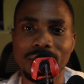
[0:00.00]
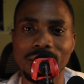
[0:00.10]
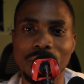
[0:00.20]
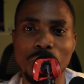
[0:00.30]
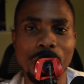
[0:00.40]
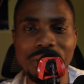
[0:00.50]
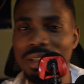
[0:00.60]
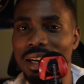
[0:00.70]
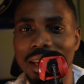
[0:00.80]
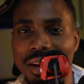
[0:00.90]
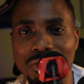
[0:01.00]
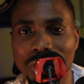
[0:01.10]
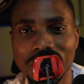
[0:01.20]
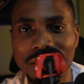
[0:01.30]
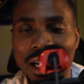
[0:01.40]
Iwobi's not a left
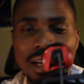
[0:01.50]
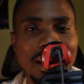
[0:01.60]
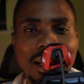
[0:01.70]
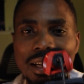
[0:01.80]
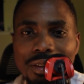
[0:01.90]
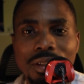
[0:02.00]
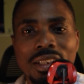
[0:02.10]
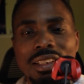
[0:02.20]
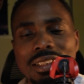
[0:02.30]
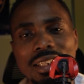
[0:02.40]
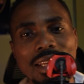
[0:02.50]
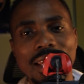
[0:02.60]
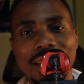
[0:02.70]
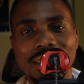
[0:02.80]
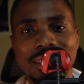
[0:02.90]
footer. How the hell did he
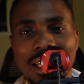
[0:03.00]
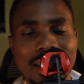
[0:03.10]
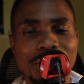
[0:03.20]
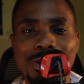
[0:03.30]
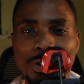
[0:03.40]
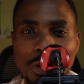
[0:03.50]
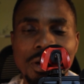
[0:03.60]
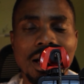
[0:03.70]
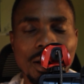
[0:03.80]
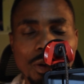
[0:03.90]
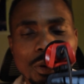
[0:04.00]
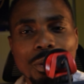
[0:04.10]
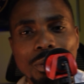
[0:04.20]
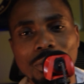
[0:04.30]
get a chance to score that goal?